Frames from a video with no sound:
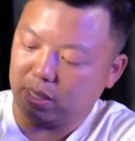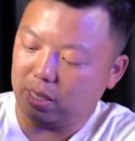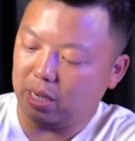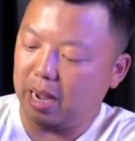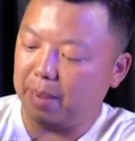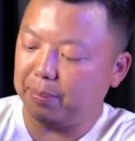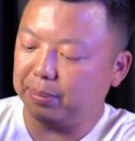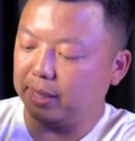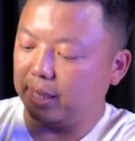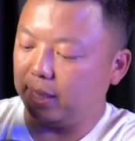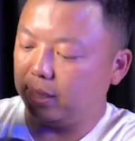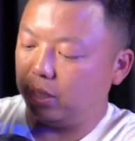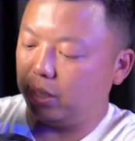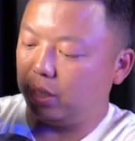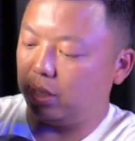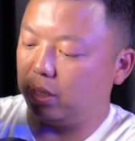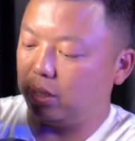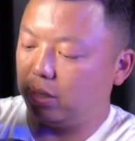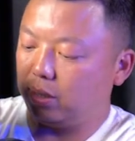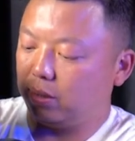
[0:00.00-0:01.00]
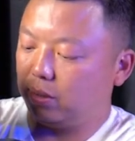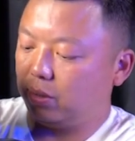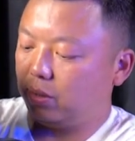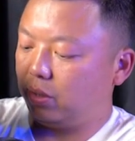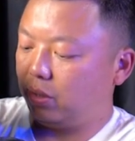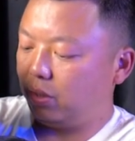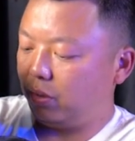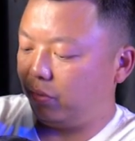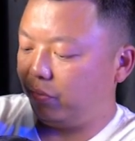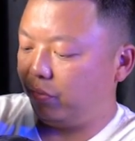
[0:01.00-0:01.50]
updated
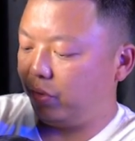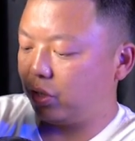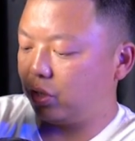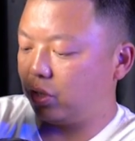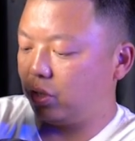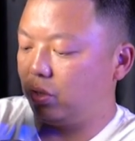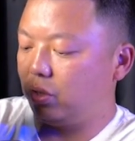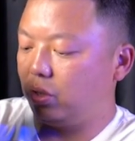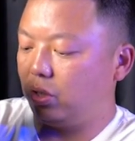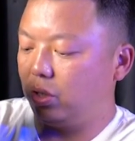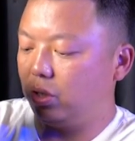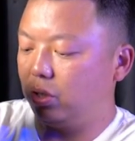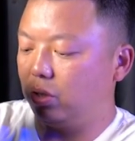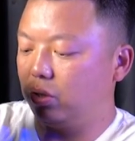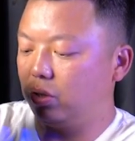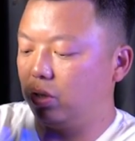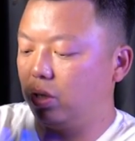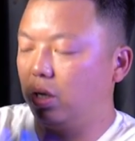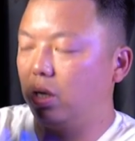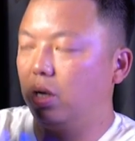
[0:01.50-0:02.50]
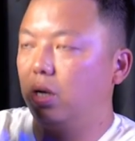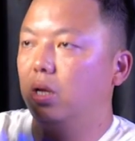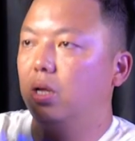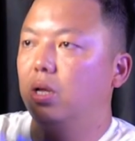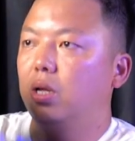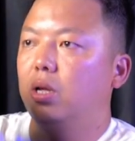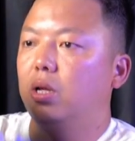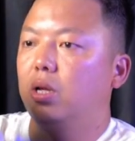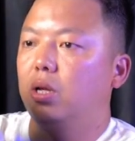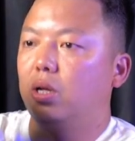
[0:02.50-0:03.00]
version. It is
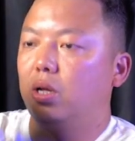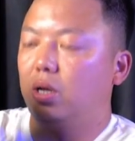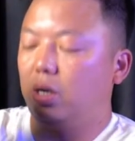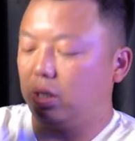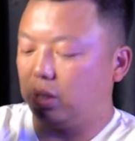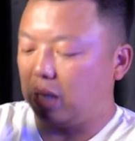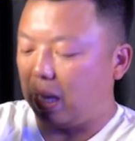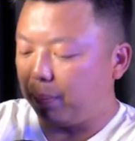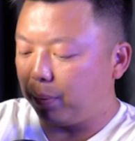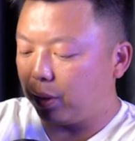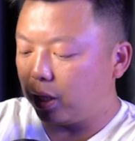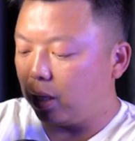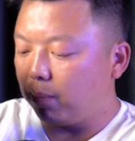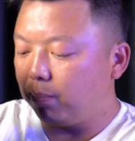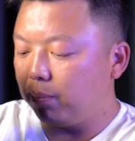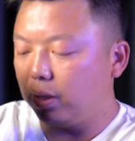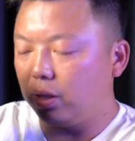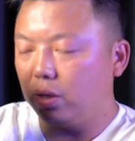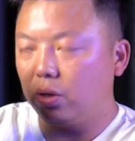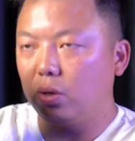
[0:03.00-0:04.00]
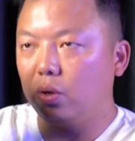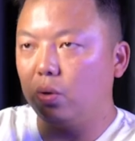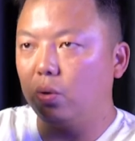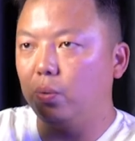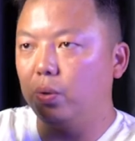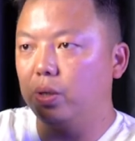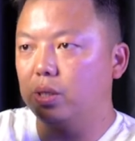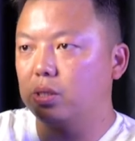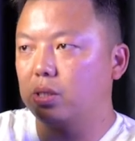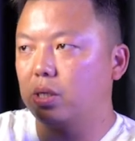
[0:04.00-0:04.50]
a double kingpin
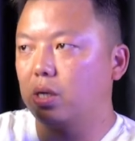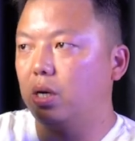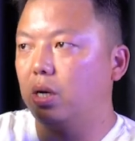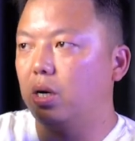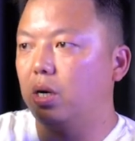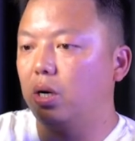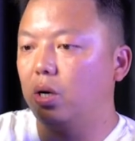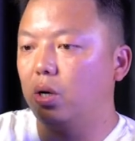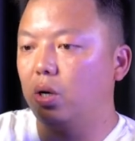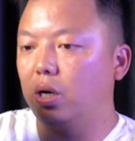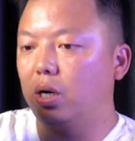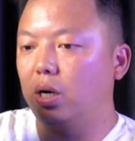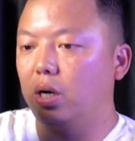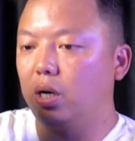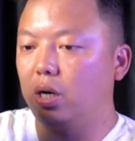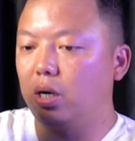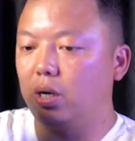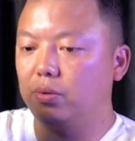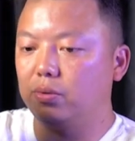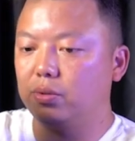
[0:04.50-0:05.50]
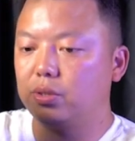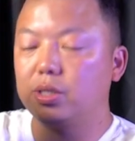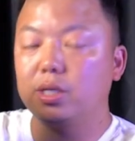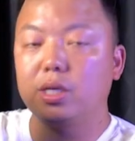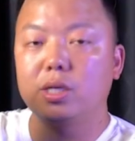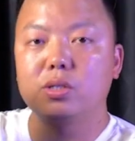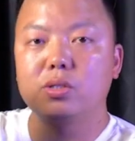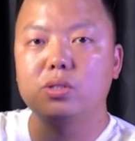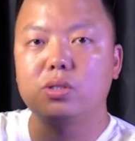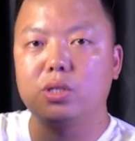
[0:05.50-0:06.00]
with
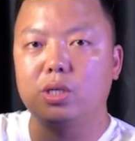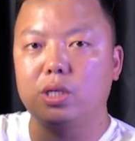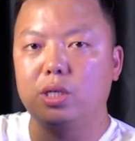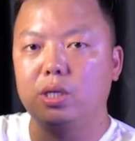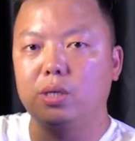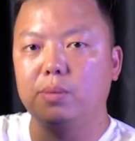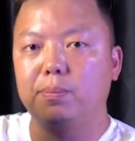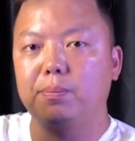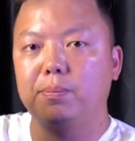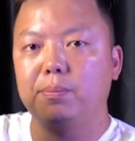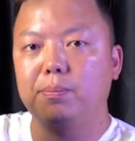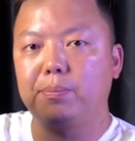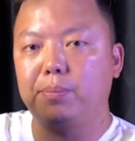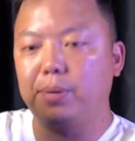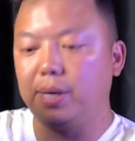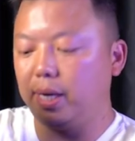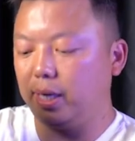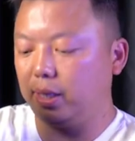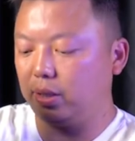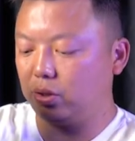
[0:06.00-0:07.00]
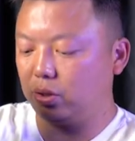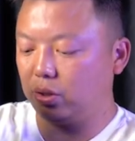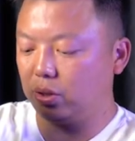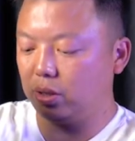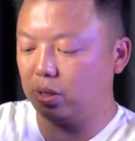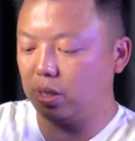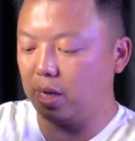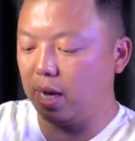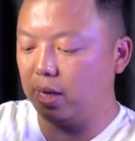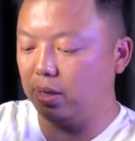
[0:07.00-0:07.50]
CNC
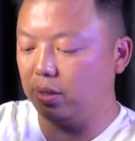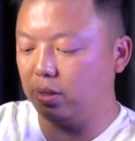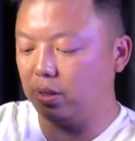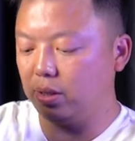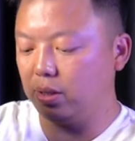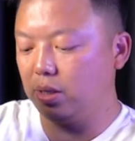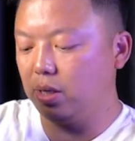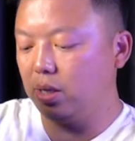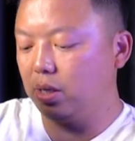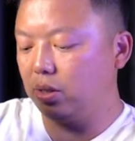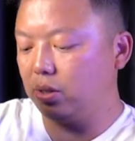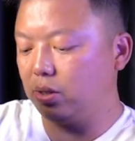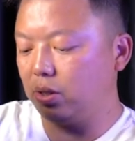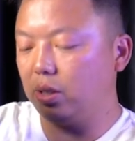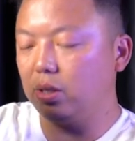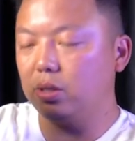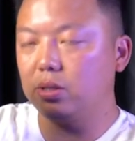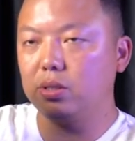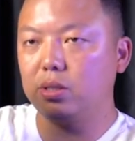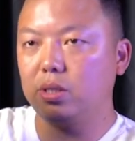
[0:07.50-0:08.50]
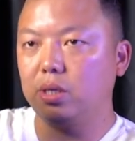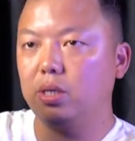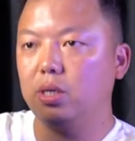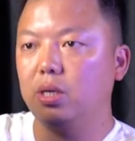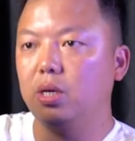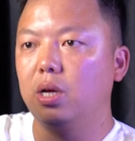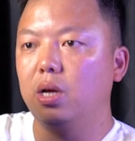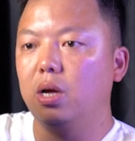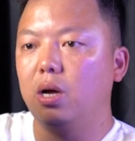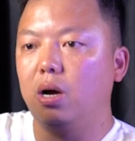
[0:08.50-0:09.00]
plate and CNC